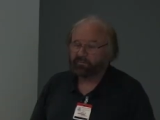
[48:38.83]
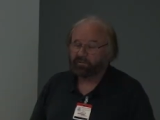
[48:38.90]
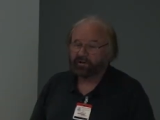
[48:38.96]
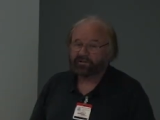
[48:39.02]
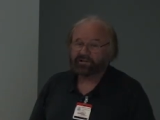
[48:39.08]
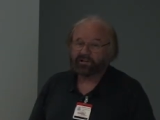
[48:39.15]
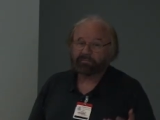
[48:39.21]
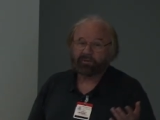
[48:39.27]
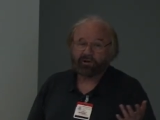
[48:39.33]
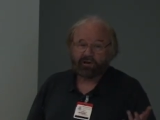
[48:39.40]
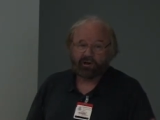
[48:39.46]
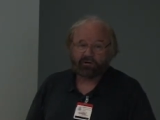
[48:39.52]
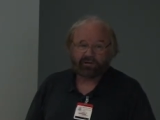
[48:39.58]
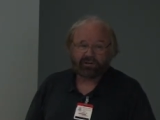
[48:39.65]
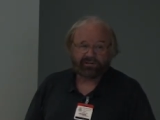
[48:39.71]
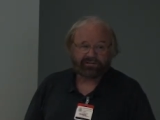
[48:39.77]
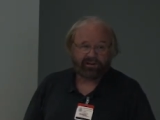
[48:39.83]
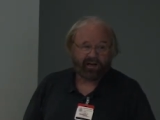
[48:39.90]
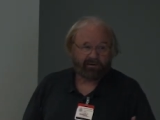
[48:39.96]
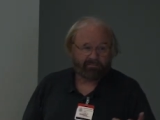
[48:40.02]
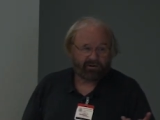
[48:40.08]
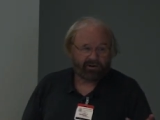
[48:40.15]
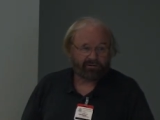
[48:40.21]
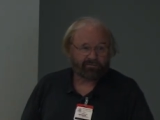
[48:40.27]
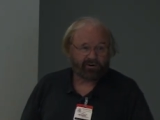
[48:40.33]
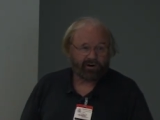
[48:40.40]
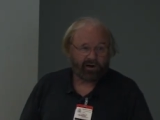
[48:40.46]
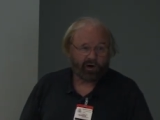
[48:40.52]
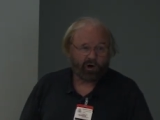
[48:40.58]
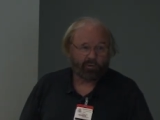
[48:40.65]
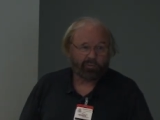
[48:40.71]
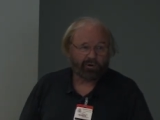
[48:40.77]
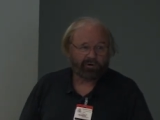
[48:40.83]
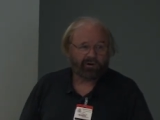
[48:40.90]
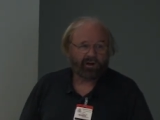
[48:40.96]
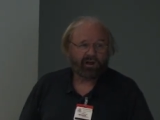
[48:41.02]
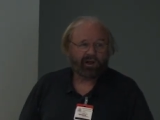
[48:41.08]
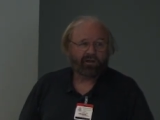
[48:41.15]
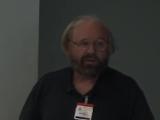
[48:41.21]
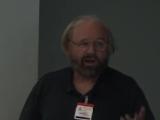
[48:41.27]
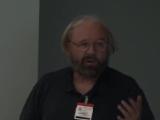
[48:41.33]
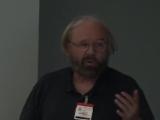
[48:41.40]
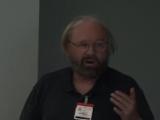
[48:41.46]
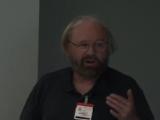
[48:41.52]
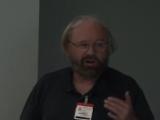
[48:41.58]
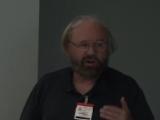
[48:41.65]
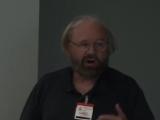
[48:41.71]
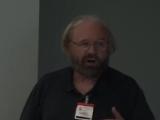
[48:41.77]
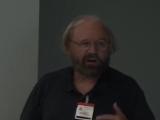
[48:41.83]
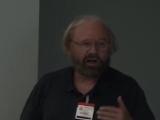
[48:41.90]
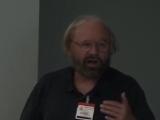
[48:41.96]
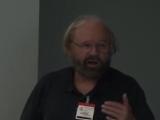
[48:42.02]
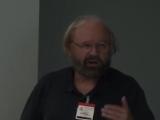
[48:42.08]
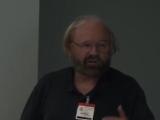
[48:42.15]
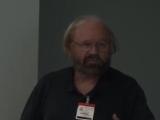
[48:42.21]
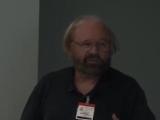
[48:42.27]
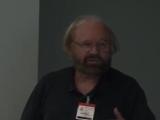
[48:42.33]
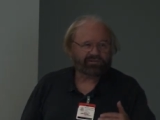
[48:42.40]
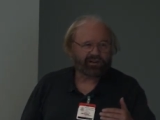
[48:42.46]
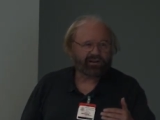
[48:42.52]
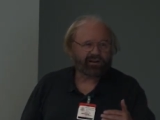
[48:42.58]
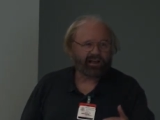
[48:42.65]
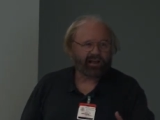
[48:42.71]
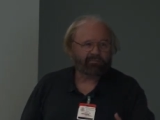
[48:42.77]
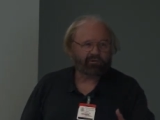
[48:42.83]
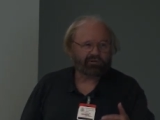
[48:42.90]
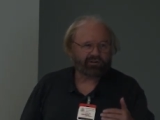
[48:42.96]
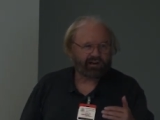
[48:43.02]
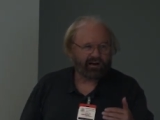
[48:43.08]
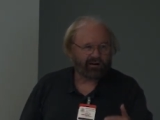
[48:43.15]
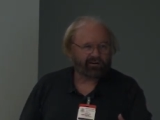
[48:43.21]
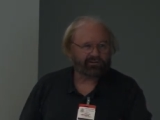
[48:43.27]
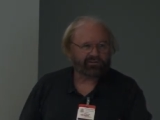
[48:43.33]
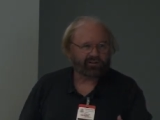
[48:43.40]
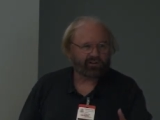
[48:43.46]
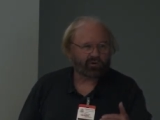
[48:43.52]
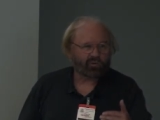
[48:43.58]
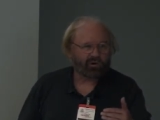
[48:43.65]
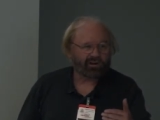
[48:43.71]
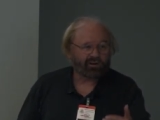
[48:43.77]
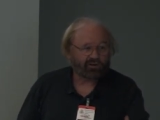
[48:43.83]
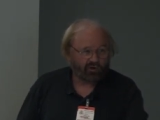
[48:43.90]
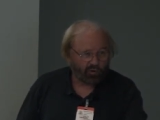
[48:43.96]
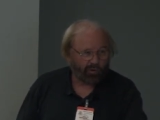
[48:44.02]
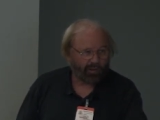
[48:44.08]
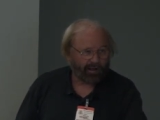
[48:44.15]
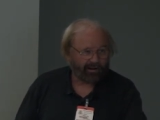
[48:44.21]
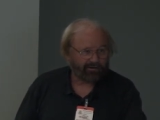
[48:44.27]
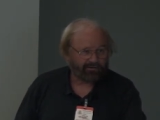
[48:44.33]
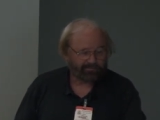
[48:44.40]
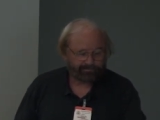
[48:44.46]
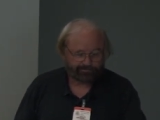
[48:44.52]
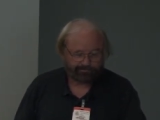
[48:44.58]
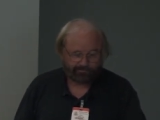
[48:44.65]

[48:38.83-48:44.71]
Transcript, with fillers: complexity, but notice I'm being very open that we're not 100% able to guarantee that we can do that.